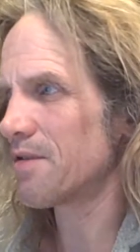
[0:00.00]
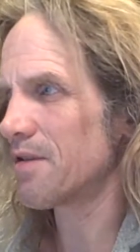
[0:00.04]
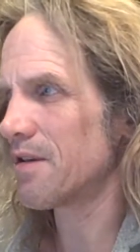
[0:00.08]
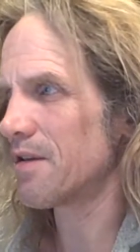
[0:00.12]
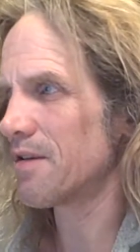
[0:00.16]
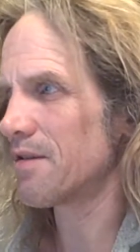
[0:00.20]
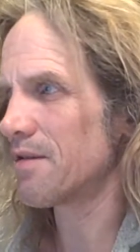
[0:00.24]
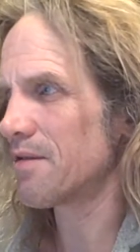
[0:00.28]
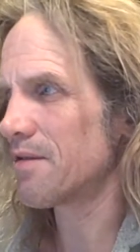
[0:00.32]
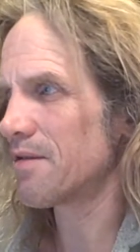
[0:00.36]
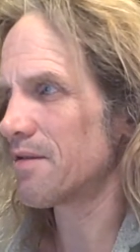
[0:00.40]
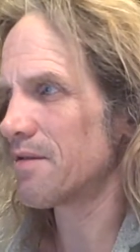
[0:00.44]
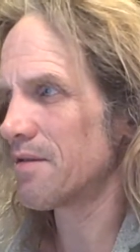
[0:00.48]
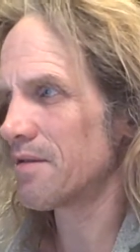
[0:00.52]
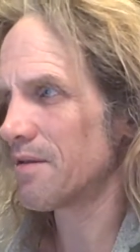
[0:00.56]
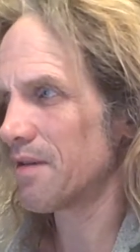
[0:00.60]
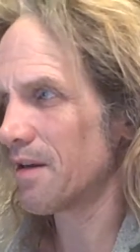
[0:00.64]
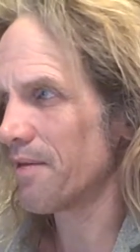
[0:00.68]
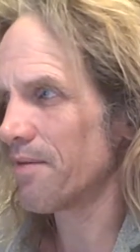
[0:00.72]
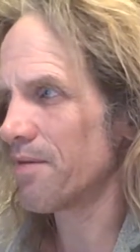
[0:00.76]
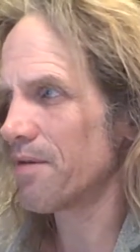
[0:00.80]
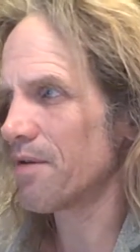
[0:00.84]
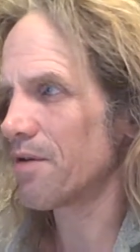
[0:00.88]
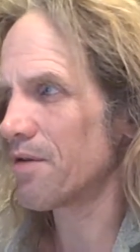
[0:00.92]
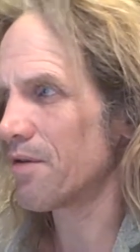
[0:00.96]
is
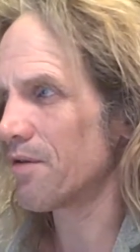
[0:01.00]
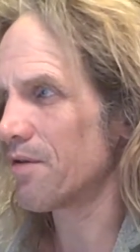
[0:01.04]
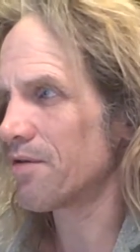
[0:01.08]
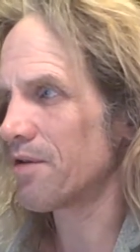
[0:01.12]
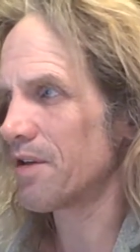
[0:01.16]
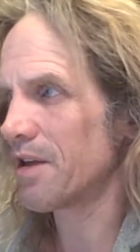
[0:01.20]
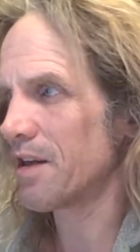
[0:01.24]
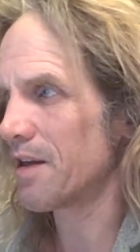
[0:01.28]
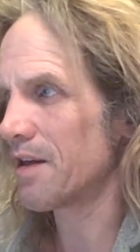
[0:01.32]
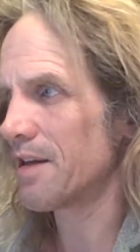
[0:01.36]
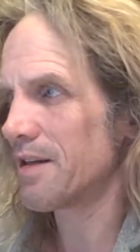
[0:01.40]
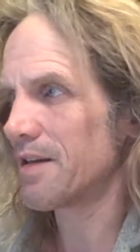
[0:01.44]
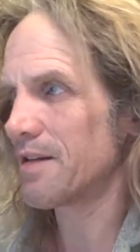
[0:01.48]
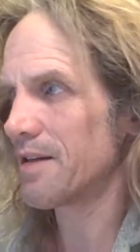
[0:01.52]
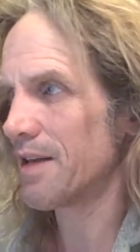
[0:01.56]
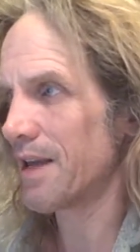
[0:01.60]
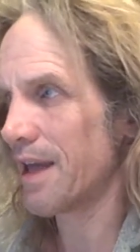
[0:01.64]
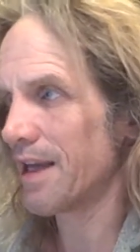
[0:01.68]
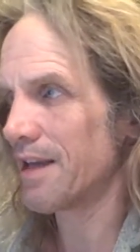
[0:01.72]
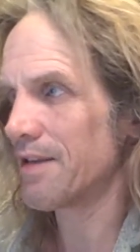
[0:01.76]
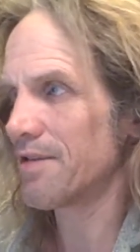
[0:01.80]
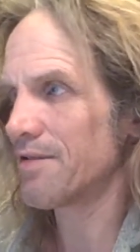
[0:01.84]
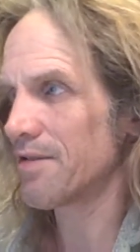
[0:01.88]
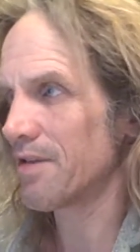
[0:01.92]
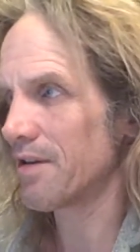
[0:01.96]
difficult, and it
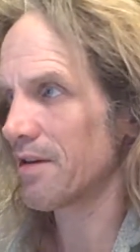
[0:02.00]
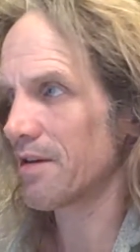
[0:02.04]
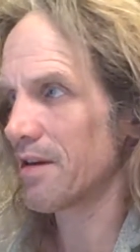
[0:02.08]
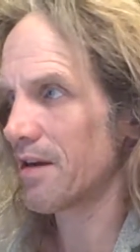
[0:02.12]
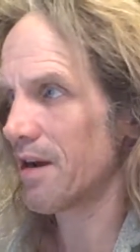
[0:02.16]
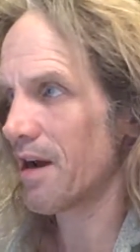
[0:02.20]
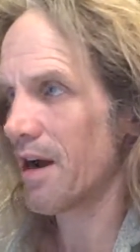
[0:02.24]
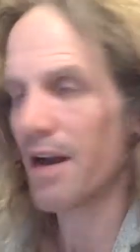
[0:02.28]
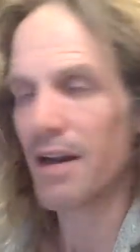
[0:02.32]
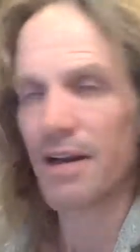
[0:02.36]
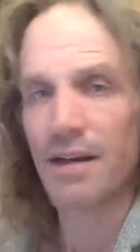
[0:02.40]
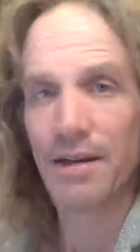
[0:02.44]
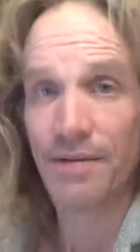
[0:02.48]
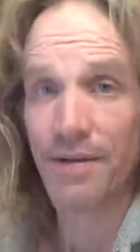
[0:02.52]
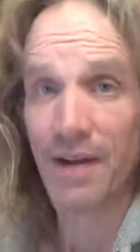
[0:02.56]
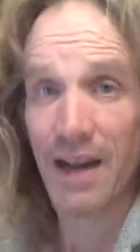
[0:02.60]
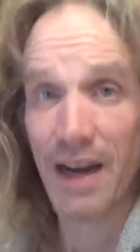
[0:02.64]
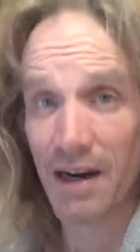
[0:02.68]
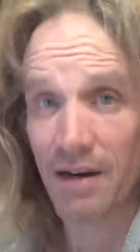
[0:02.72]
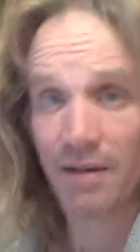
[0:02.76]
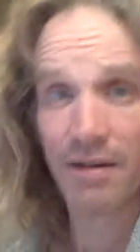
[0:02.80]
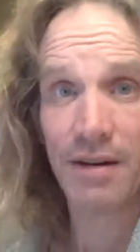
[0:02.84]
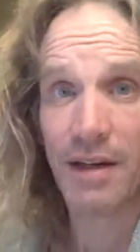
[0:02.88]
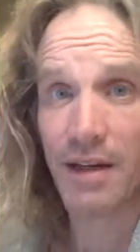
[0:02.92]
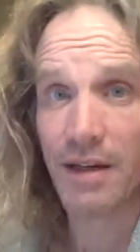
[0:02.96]
takes a kind of
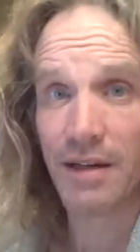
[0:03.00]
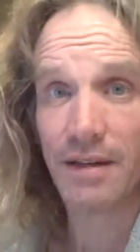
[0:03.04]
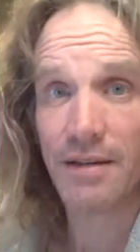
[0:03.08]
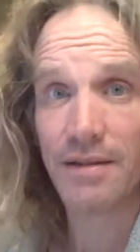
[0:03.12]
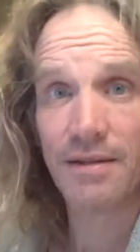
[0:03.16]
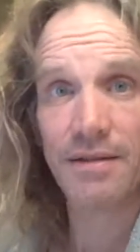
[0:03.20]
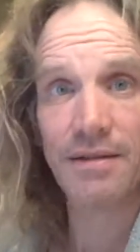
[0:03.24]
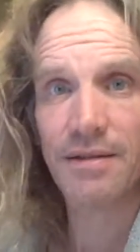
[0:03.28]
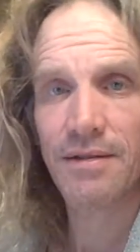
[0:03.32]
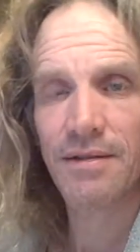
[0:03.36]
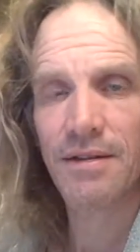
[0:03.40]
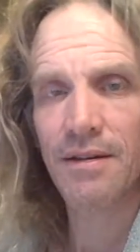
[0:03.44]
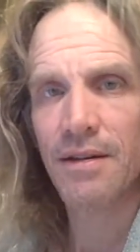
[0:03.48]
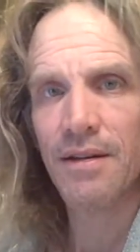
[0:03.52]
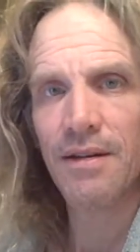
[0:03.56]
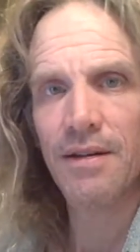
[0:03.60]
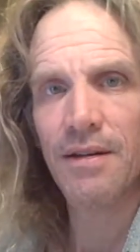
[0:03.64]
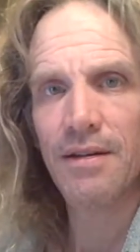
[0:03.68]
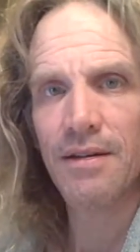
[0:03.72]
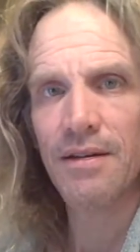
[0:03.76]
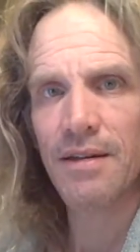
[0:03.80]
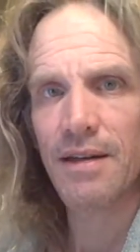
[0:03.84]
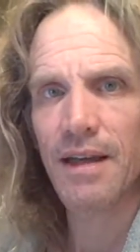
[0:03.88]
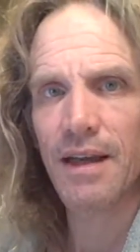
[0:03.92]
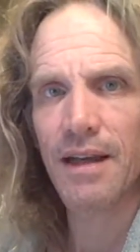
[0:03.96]
arrogance
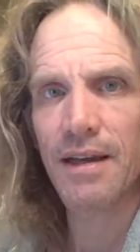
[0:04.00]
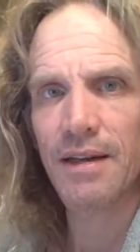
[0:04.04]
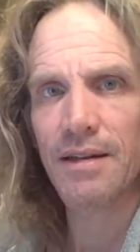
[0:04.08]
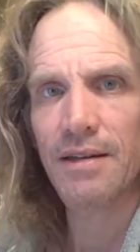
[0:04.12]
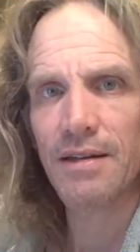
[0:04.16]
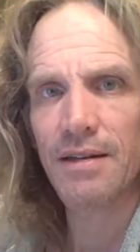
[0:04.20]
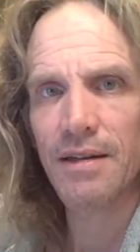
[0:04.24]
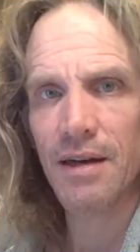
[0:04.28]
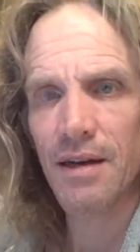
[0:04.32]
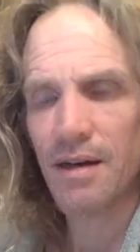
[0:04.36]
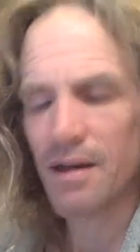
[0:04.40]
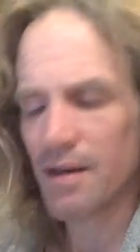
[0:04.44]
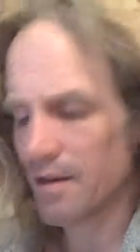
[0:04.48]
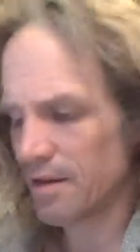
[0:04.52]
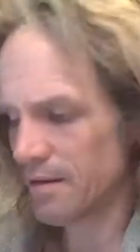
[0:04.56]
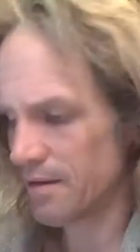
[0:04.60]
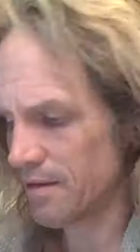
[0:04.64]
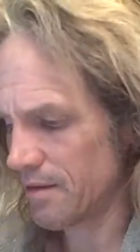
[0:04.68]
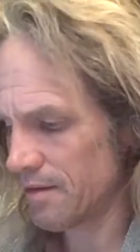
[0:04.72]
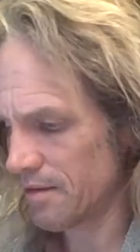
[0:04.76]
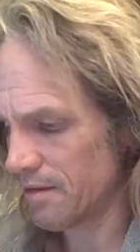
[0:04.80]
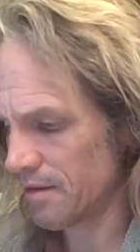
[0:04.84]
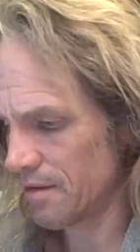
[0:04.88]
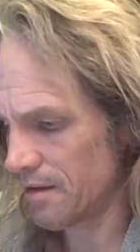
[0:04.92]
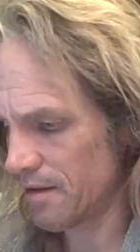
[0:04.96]
to get it done.
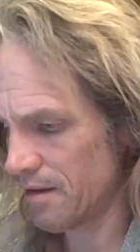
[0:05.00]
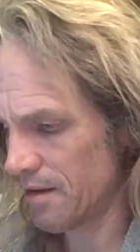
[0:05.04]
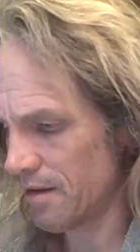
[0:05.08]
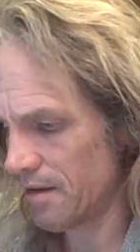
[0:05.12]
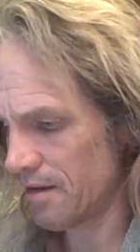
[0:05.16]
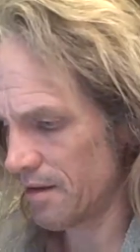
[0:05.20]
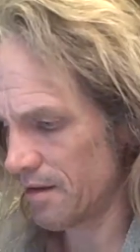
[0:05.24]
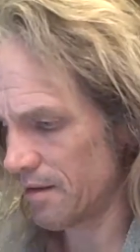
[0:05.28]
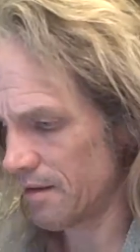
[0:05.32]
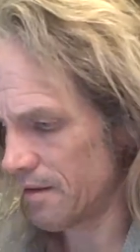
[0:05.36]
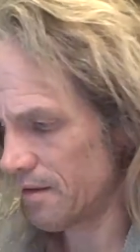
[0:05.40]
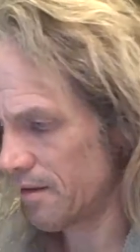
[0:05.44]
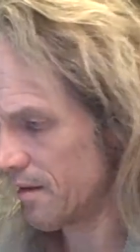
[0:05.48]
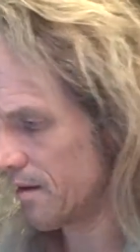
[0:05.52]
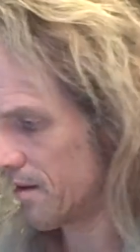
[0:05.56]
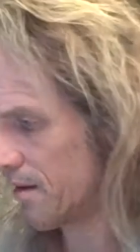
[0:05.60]
And